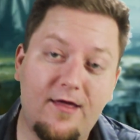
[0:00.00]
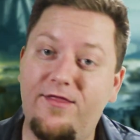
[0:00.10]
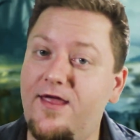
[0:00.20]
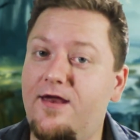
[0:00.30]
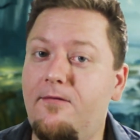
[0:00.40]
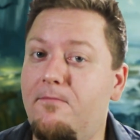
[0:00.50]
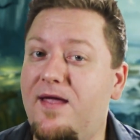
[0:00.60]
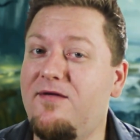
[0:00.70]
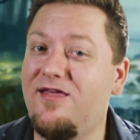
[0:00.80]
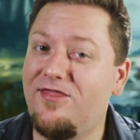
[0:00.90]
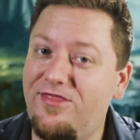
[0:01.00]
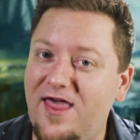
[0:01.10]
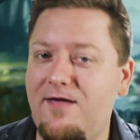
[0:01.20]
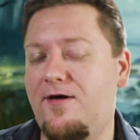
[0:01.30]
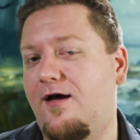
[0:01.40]
Then maybe
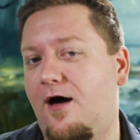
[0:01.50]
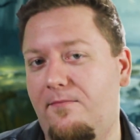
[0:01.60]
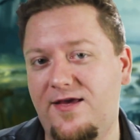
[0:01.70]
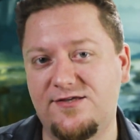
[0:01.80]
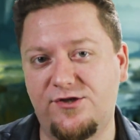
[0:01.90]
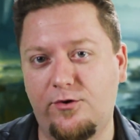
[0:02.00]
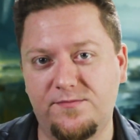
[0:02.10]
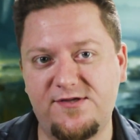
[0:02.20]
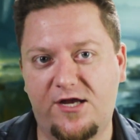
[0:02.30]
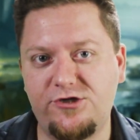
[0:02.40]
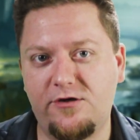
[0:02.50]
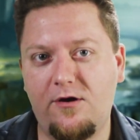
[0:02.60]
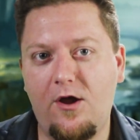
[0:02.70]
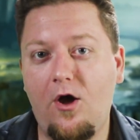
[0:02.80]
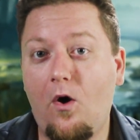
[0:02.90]
they become his new obsession.
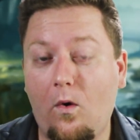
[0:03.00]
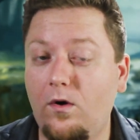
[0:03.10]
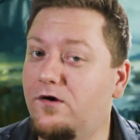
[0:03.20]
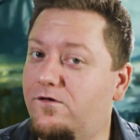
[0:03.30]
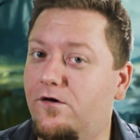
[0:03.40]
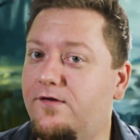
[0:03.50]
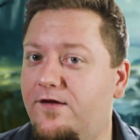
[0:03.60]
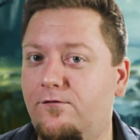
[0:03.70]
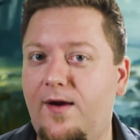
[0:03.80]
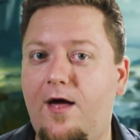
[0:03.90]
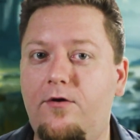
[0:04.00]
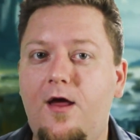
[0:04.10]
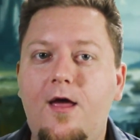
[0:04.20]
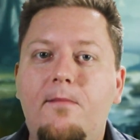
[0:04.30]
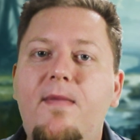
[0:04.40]
Or to turn things around,
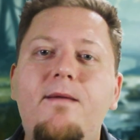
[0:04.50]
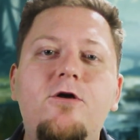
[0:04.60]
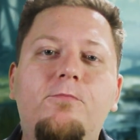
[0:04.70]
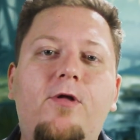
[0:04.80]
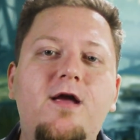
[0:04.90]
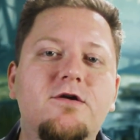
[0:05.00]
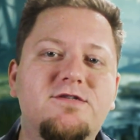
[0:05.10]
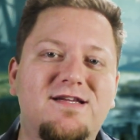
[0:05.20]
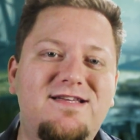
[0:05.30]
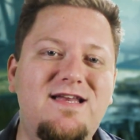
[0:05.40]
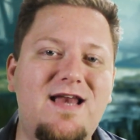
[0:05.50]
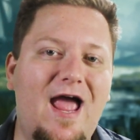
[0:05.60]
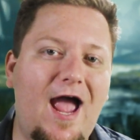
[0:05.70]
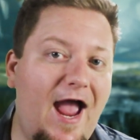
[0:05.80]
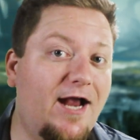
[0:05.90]
maybe your players didn't
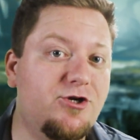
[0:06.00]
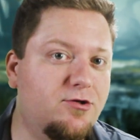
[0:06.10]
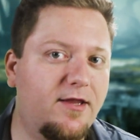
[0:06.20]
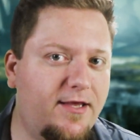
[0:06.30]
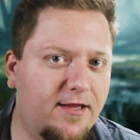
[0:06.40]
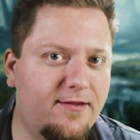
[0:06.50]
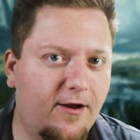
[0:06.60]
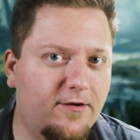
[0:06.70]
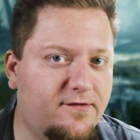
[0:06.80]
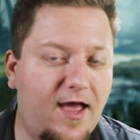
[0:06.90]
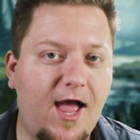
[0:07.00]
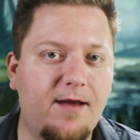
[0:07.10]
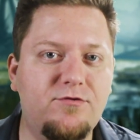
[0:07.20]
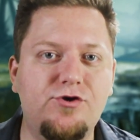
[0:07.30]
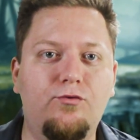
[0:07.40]
actually get there in
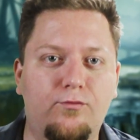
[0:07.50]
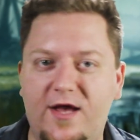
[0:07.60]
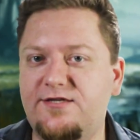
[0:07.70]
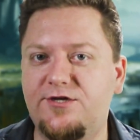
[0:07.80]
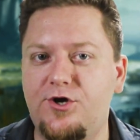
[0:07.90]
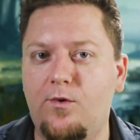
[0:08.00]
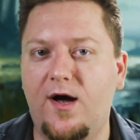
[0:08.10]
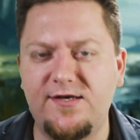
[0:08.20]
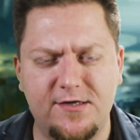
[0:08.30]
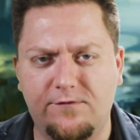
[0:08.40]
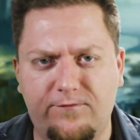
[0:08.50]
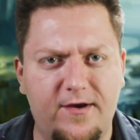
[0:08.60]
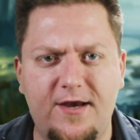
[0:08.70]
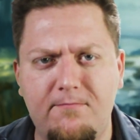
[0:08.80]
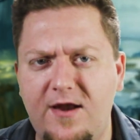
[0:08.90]
time to rescue a dear
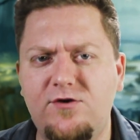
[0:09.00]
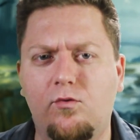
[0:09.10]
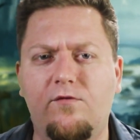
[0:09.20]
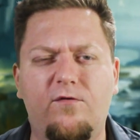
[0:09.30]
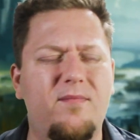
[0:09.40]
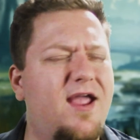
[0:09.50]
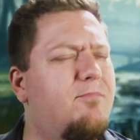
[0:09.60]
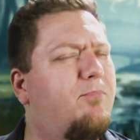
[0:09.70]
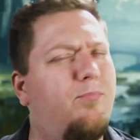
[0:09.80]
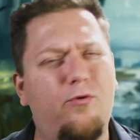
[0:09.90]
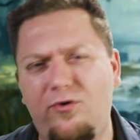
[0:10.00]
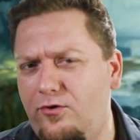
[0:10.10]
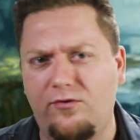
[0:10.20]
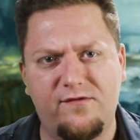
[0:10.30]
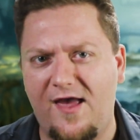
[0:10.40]
friend and mentor from a
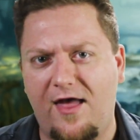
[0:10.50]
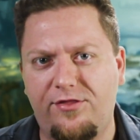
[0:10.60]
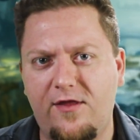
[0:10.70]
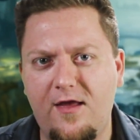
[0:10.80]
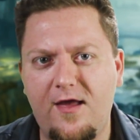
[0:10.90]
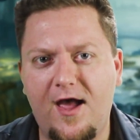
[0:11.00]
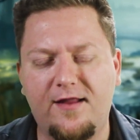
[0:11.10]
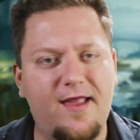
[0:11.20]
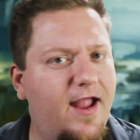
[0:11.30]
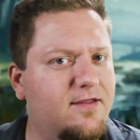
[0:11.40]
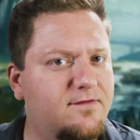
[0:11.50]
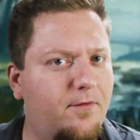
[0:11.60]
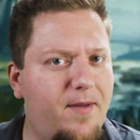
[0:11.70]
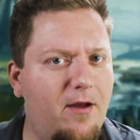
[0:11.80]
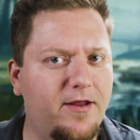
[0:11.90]
brutal death at the hands of
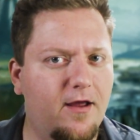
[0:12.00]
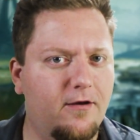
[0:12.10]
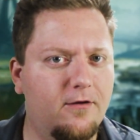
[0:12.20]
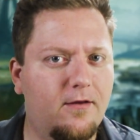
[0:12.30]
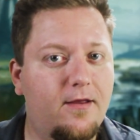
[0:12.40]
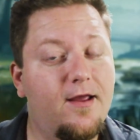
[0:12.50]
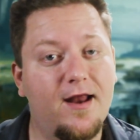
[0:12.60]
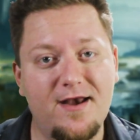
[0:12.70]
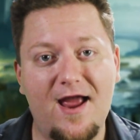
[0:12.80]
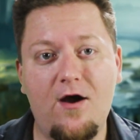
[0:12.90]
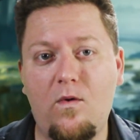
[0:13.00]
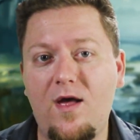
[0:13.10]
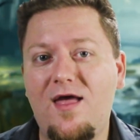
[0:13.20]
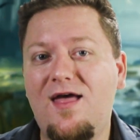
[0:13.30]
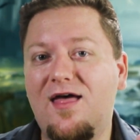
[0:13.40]
a bounty hunter. And
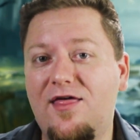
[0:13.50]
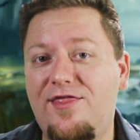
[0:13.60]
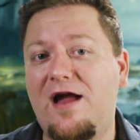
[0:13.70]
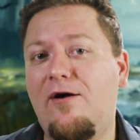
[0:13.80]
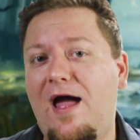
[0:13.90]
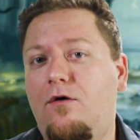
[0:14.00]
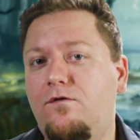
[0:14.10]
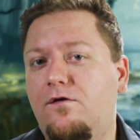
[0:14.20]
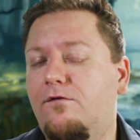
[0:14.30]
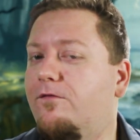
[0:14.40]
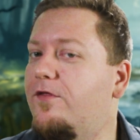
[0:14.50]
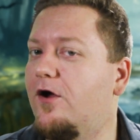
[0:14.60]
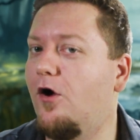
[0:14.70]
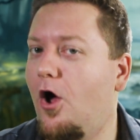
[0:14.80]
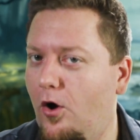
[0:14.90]
now they're out for
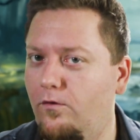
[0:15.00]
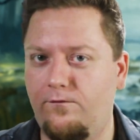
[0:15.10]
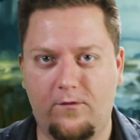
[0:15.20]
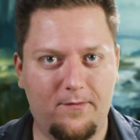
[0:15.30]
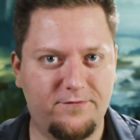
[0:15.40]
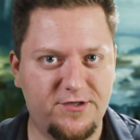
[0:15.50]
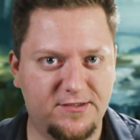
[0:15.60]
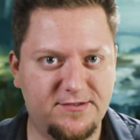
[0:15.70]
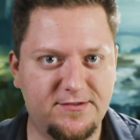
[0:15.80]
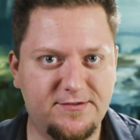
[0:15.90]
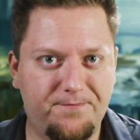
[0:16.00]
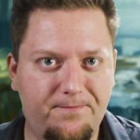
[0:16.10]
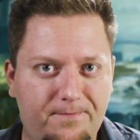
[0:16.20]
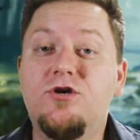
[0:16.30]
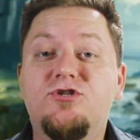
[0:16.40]
their own form of justice.
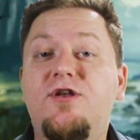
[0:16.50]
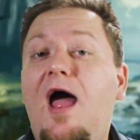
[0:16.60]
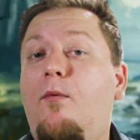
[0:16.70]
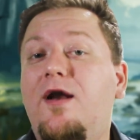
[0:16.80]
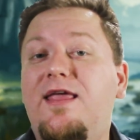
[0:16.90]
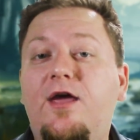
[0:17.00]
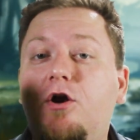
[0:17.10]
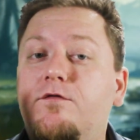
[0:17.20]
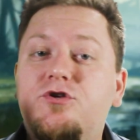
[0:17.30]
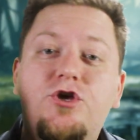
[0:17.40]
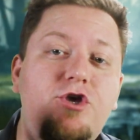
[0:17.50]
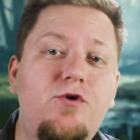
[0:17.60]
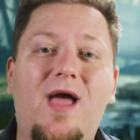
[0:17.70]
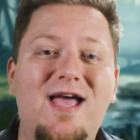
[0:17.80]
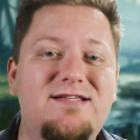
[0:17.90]
So now I want to kick it over to
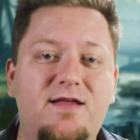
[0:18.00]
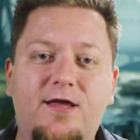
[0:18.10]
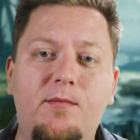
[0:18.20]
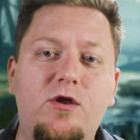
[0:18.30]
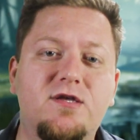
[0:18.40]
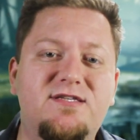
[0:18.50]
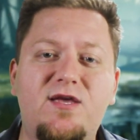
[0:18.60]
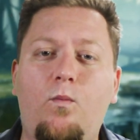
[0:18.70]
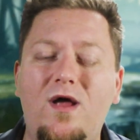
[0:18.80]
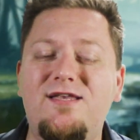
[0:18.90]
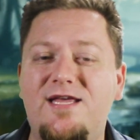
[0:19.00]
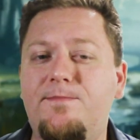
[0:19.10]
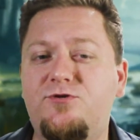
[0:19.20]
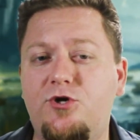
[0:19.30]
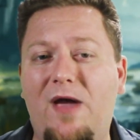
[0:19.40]
you guys in the community to see what
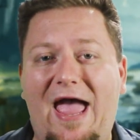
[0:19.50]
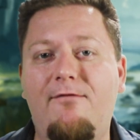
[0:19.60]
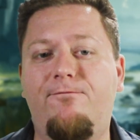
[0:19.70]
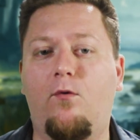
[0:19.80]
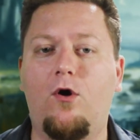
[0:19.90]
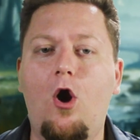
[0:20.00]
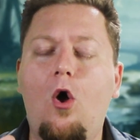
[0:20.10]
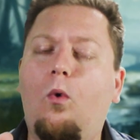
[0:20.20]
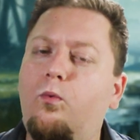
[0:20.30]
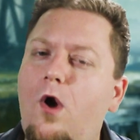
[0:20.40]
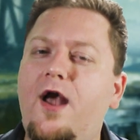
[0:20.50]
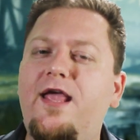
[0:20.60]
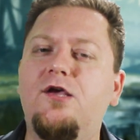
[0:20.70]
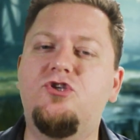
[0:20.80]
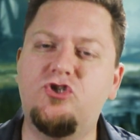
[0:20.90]
tips you have for
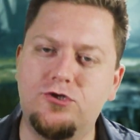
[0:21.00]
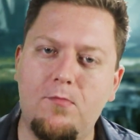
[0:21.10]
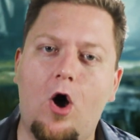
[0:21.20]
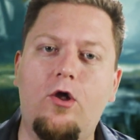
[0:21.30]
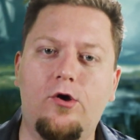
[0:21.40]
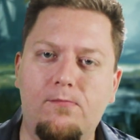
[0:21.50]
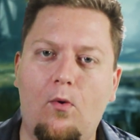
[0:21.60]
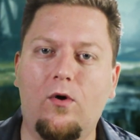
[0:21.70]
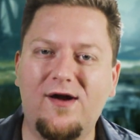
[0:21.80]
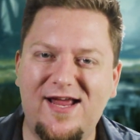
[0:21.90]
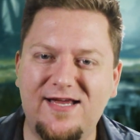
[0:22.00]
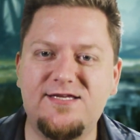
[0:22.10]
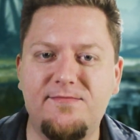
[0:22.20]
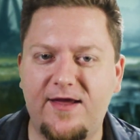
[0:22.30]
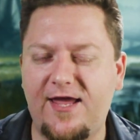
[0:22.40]
running smaller, more
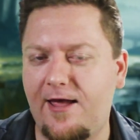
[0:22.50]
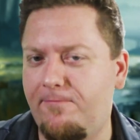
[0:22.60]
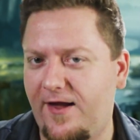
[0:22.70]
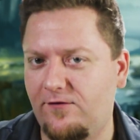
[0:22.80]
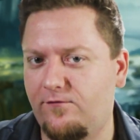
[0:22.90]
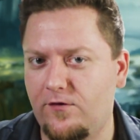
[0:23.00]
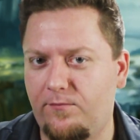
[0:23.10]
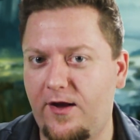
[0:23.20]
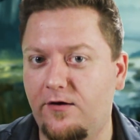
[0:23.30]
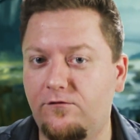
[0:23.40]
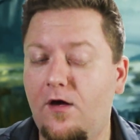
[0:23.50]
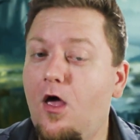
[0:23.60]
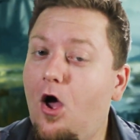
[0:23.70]
intimate campaigns for your players.